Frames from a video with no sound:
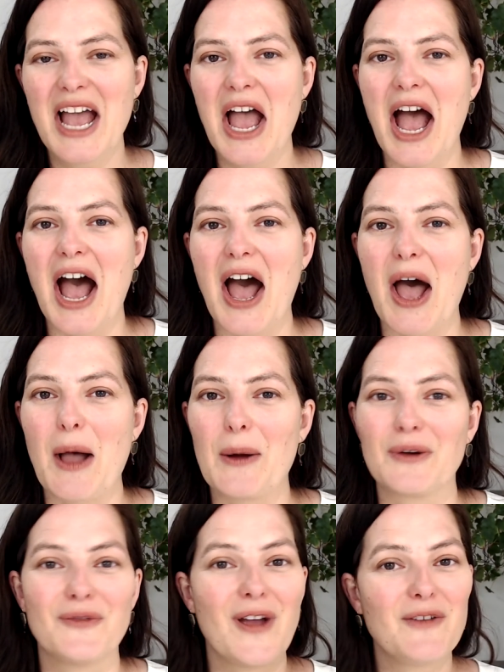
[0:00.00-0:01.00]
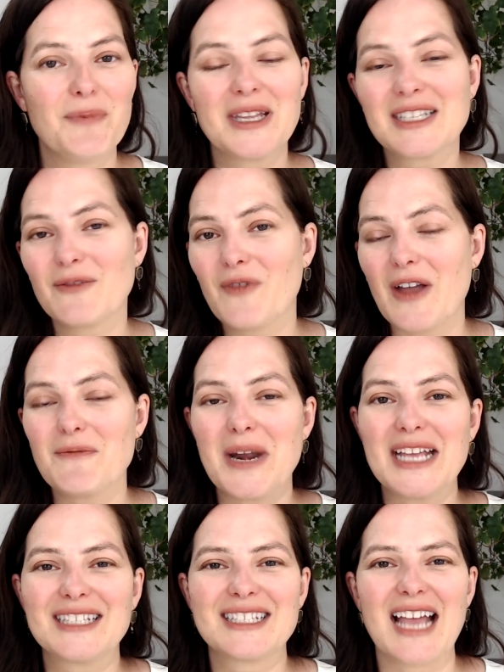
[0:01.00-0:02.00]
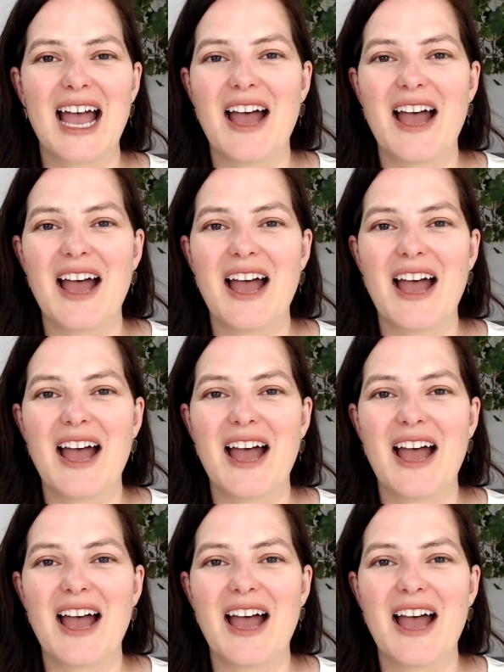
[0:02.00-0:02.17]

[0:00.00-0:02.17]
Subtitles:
or 5 pins in 5 minutes.